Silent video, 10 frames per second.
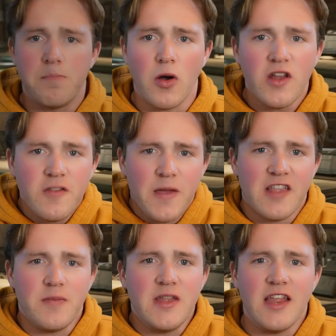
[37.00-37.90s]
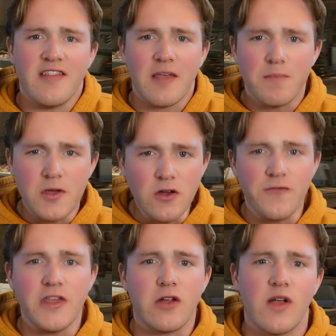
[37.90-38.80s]
Barney's Basement is a
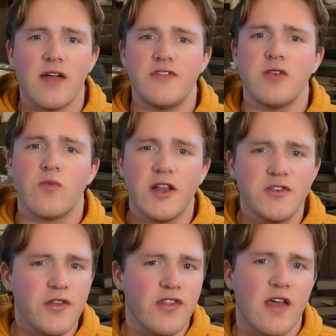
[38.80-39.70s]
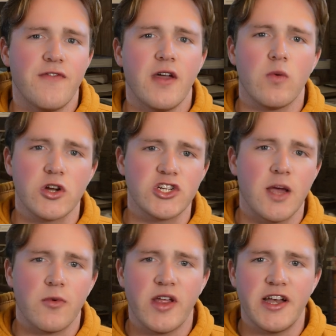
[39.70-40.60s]
beautifully crafted retro sci-fi
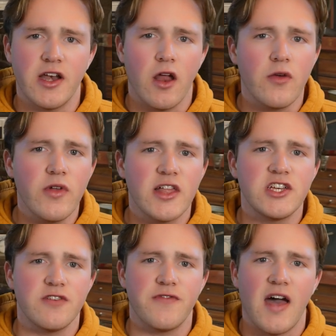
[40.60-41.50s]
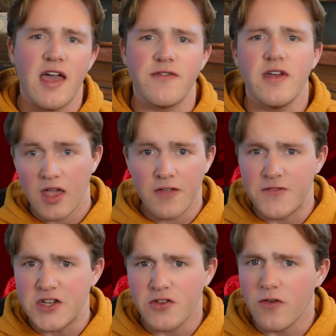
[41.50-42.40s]
workshop created in Unreal Engine five. It
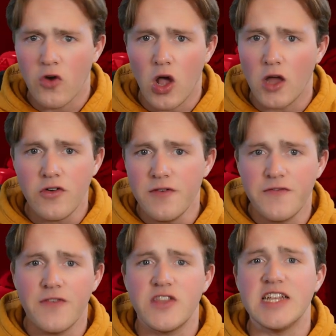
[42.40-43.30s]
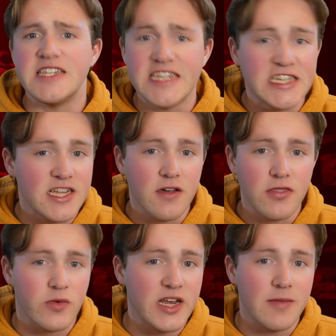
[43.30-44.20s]
features over one hundred fifty
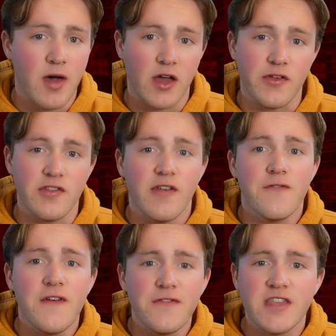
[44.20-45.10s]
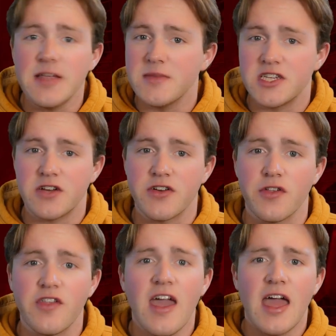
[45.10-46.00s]
detailed three D models, fifteen
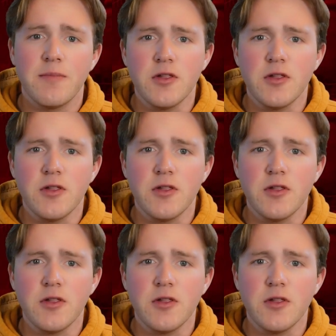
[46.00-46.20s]
materials, and